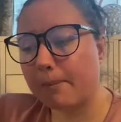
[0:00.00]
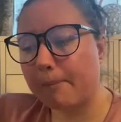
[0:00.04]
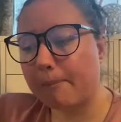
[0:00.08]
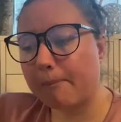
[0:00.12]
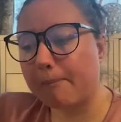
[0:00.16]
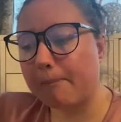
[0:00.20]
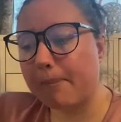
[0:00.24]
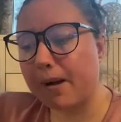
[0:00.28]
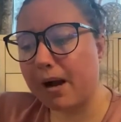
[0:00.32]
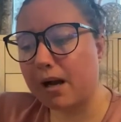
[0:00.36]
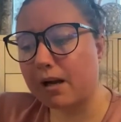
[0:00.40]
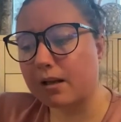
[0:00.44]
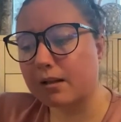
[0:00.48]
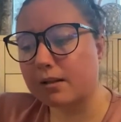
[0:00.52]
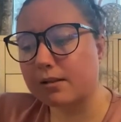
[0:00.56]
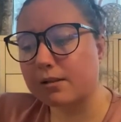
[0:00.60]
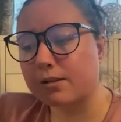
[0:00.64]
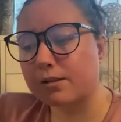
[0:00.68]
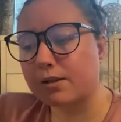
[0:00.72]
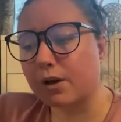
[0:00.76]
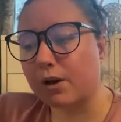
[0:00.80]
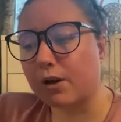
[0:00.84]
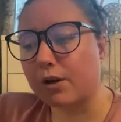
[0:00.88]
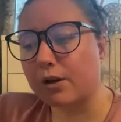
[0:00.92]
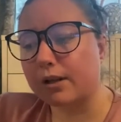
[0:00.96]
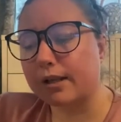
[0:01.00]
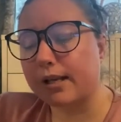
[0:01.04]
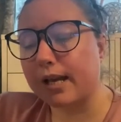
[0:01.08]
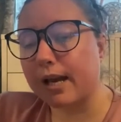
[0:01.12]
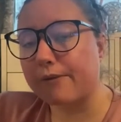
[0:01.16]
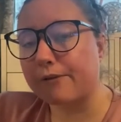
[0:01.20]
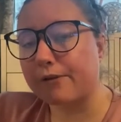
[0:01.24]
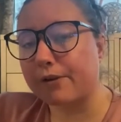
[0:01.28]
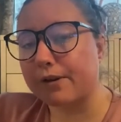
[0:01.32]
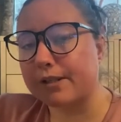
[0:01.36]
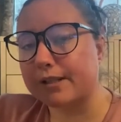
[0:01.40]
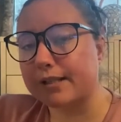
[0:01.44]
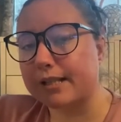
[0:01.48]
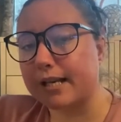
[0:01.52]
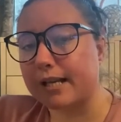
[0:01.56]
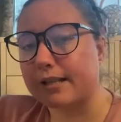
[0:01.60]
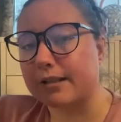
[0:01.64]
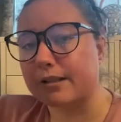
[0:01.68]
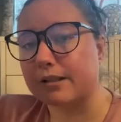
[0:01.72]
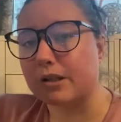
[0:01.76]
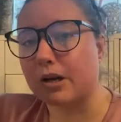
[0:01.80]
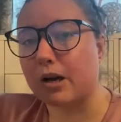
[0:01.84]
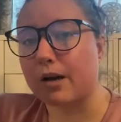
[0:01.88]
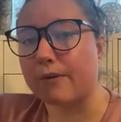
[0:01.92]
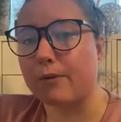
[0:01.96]
But on the other
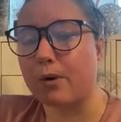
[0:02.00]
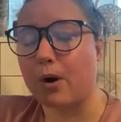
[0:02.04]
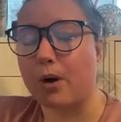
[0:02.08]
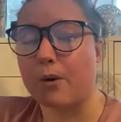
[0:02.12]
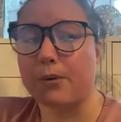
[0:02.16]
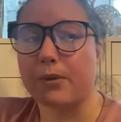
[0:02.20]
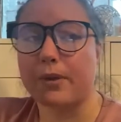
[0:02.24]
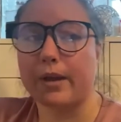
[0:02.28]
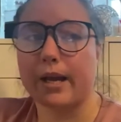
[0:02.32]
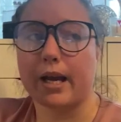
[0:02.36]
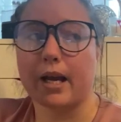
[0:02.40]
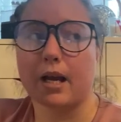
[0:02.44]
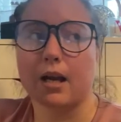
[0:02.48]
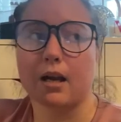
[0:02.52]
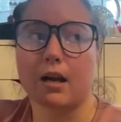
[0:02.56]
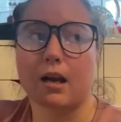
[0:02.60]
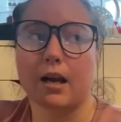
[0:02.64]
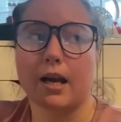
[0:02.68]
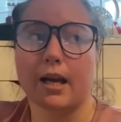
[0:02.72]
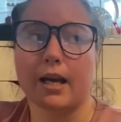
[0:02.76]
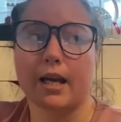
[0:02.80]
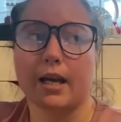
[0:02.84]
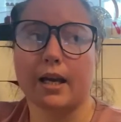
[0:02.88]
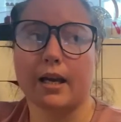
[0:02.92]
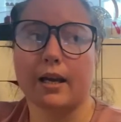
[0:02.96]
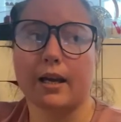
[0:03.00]
sense, I've got to think, like,